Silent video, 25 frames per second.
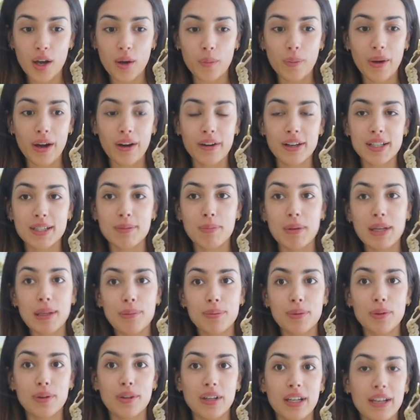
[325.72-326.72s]
Whereas
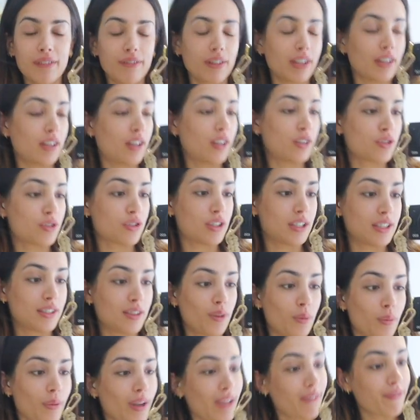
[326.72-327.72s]
people who live in countries
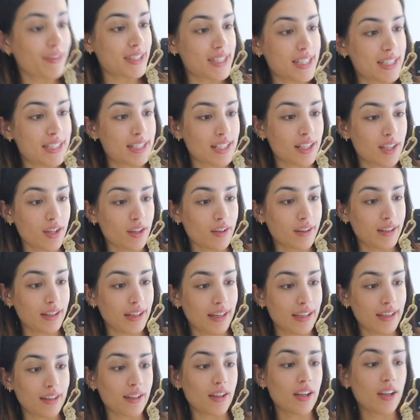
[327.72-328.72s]
that we're visiting
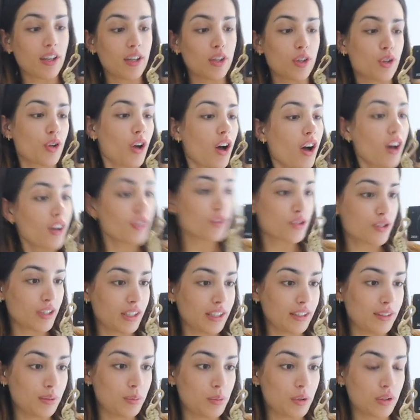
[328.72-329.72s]
currently can't
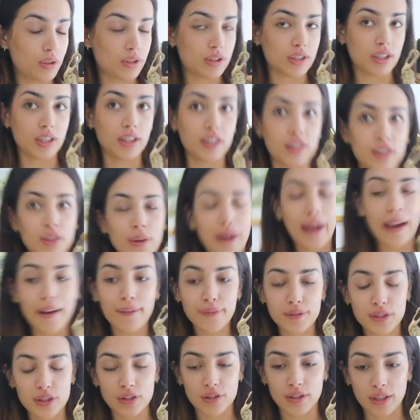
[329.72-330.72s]
drink the water. You
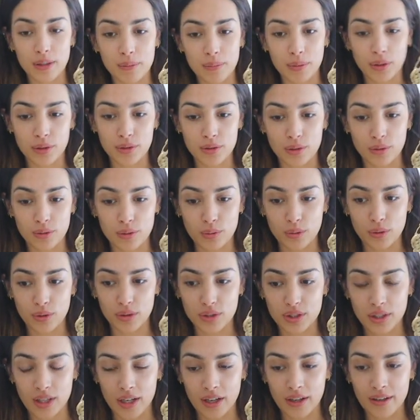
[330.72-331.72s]
have to drink bottled
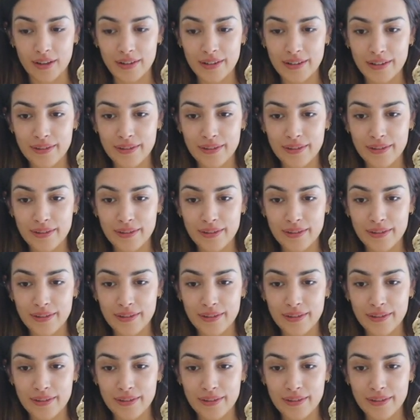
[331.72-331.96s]
water.